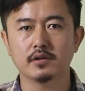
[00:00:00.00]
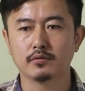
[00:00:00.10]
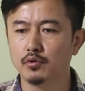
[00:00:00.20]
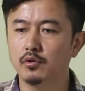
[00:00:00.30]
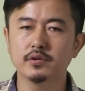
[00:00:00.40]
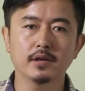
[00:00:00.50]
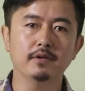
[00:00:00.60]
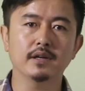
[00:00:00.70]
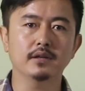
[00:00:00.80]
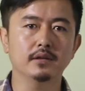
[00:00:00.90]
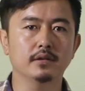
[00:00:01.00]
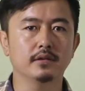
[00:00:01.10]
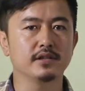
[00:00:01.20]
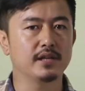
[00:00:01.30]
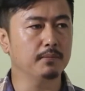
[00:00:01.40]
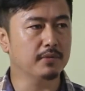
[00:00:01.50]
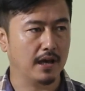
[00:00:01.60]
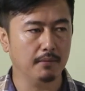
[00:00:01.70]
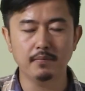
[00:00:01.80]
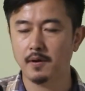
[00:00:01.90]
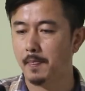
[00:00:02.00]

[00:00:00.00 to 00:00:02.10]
though they were in the same camp,